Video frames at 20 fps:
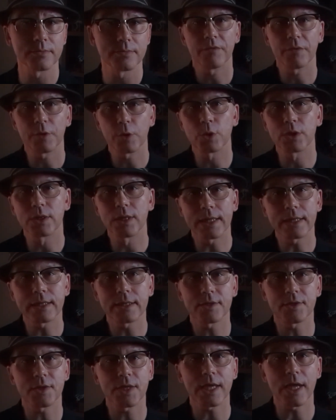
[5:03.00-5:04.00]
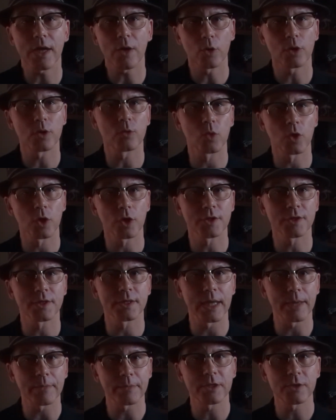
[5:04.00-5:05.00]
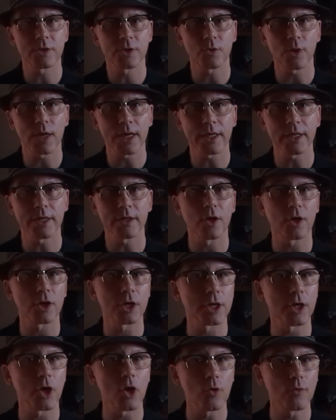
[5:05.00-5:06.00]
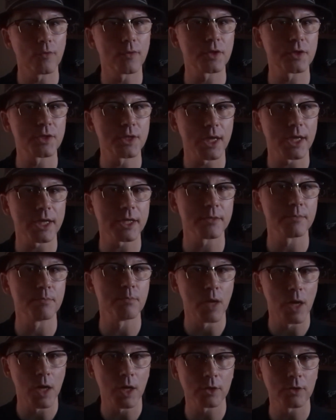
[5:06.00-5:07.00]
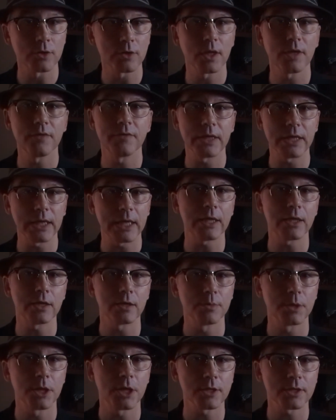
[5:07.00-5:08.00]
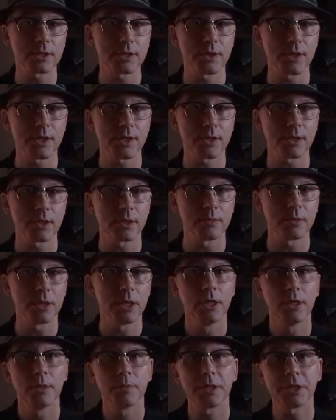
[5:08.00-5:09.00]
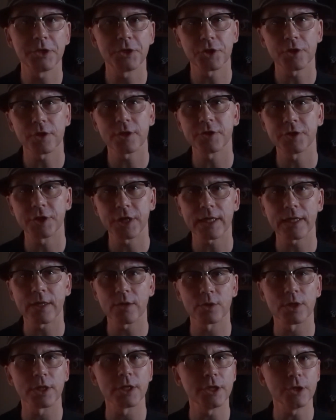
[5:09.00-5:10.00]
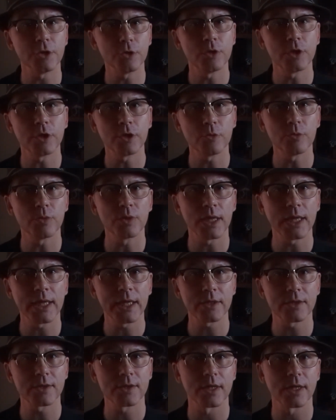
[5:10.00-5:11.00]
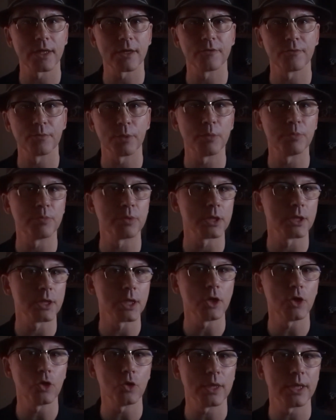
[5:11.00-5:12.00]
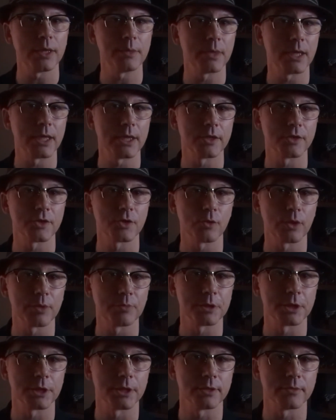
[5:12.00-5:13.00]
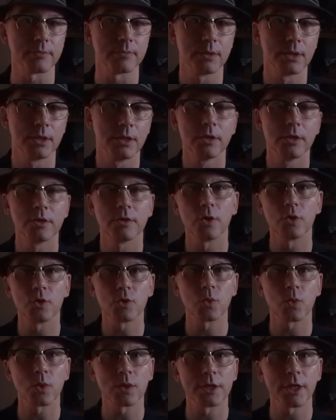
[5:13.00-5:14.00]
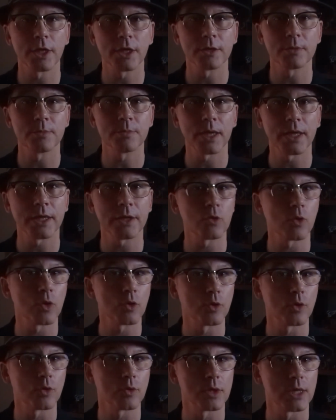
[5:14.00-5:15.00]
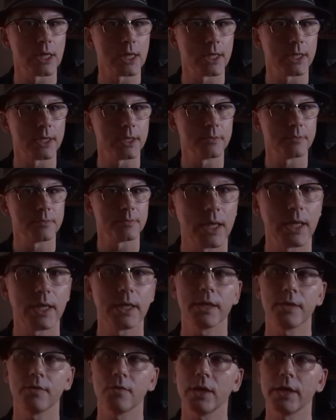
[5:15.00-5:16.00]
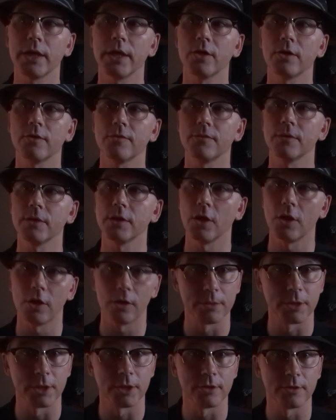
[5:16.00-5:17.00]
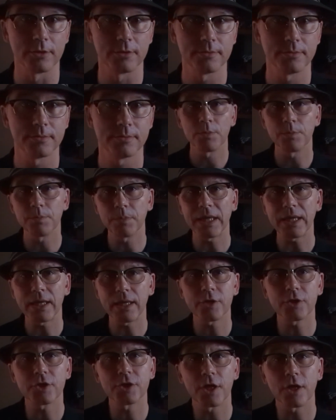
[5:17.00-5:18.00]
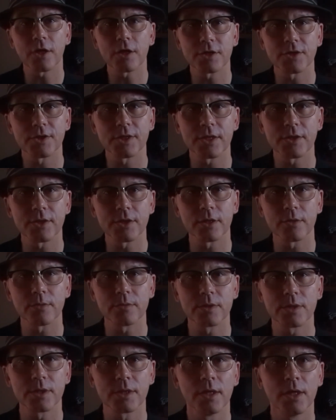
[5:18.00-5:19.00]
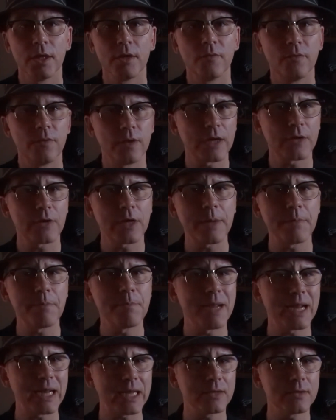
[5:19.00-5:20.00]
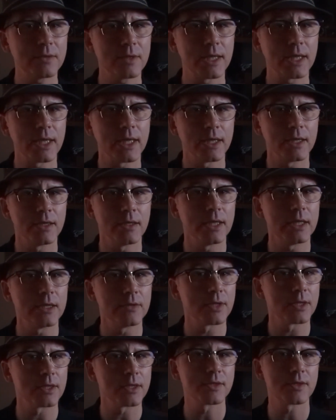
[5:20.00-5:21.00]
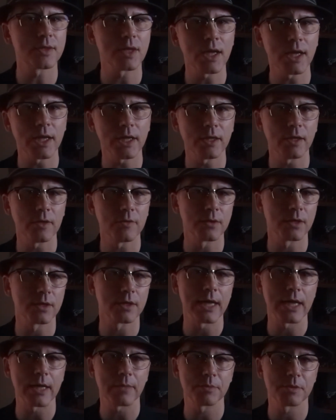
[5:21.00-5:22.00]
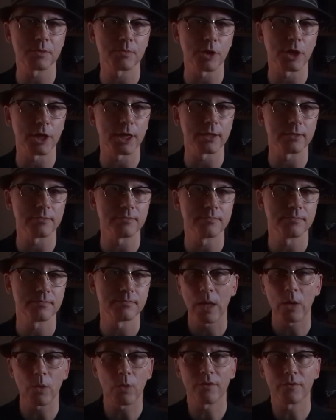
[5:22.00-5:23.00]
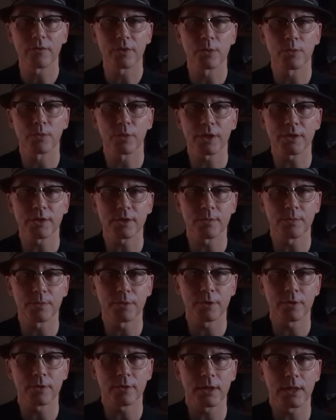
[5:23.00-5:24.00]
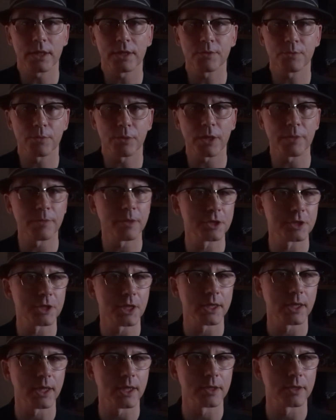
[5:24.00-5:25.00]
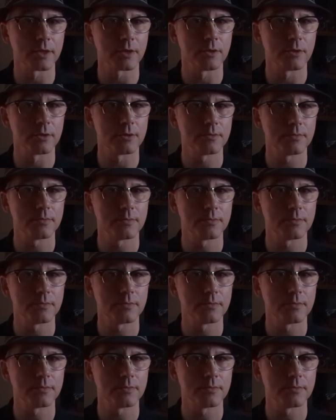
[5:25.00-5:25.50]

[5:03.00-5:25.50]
If you would like to see how it works demonstrated on an oversized model of an Incabloc system, be sure to check out the YouTube links that I've put below in my description. Those were done by ChronoGlide, and they are phenomenal. Competing shock systems vary mainly in the design of their cap spring. However, the principle is pretty much identical.